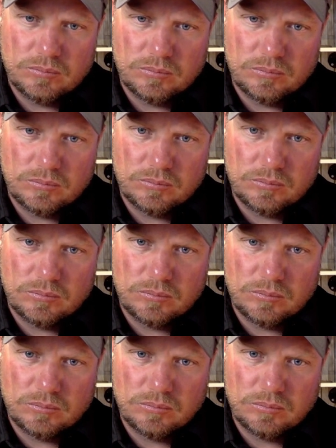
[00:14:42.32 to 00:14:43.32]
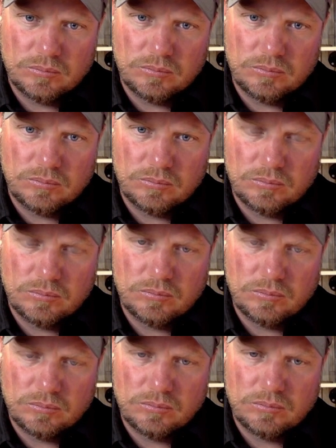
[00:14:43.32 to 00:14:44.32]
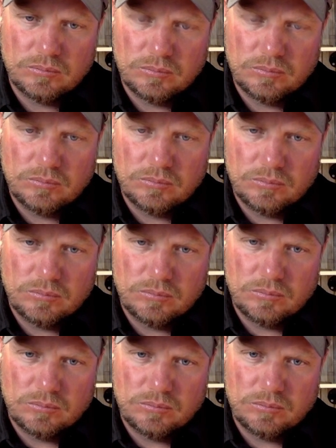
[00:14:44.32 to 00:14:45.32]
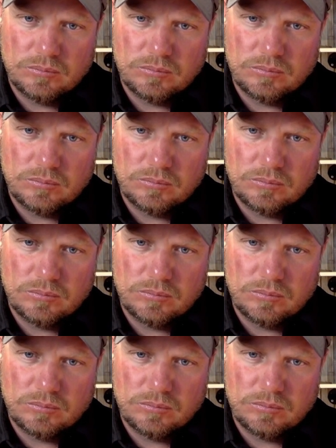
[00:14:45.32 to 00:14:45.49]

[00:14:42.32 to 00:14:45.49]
The person shown says nothing.